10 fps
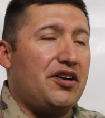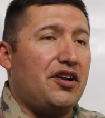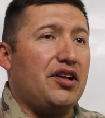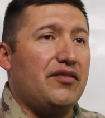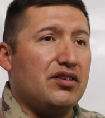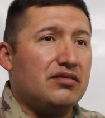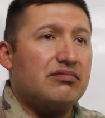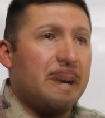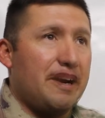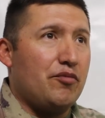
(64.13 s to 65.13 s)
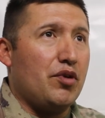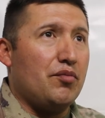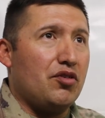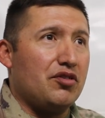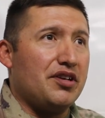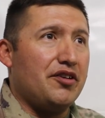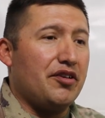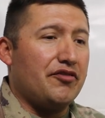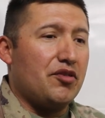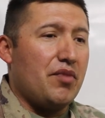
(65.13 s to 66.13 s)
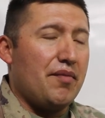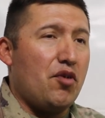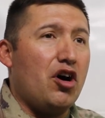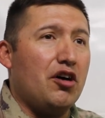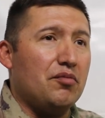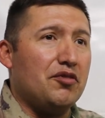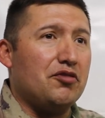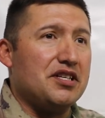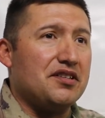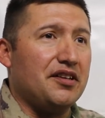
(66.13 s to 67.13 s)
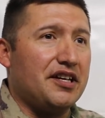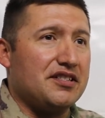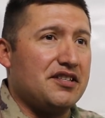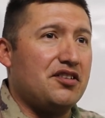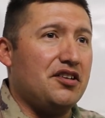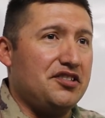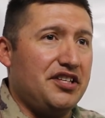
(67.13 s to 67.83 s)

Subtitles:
9/11. And I remember hearing from my mom recently, because I started